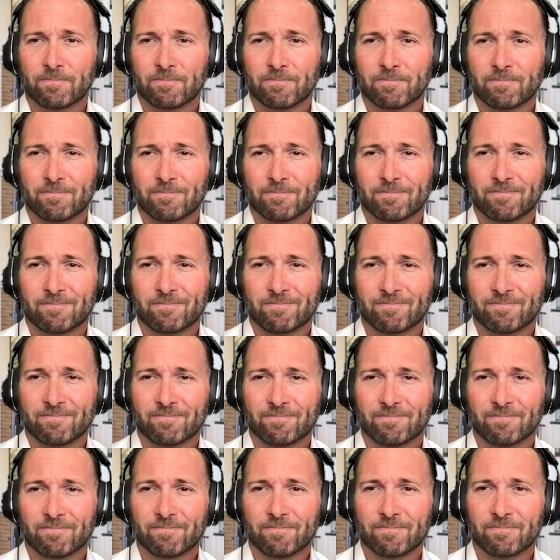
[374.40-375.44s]

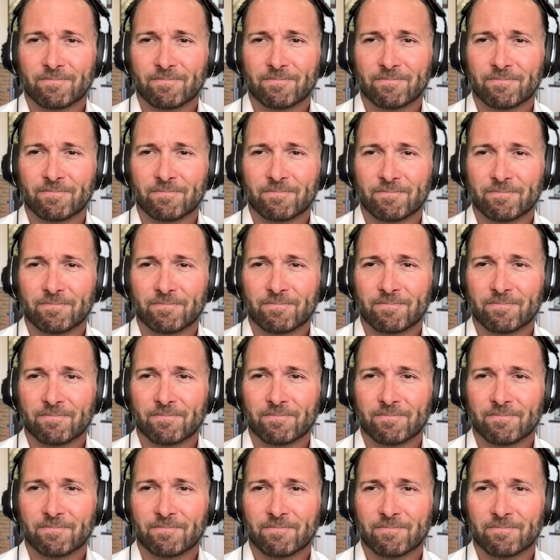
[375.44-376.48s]

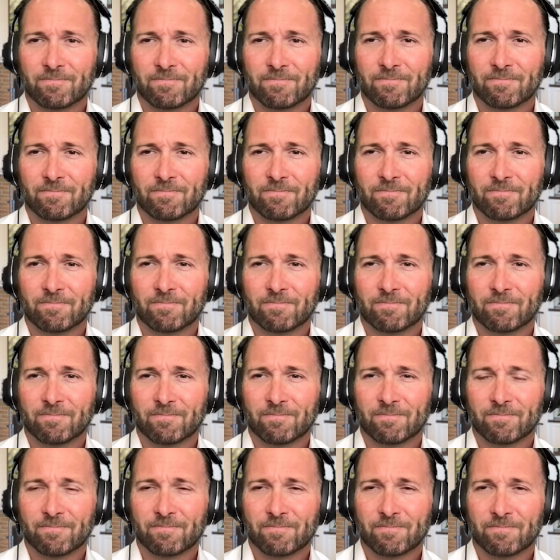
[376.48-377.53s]

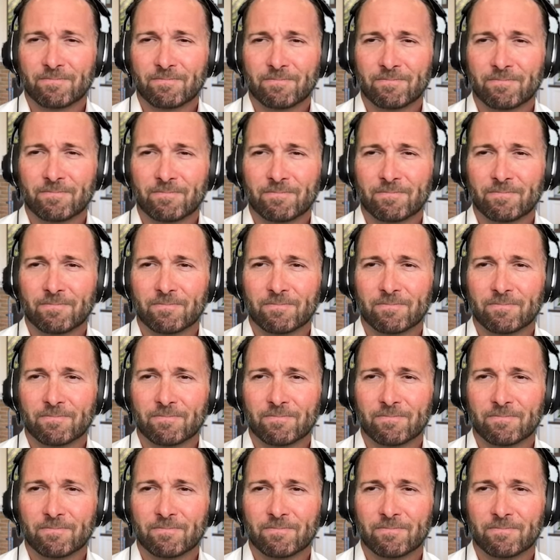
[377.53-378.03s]
[no speech]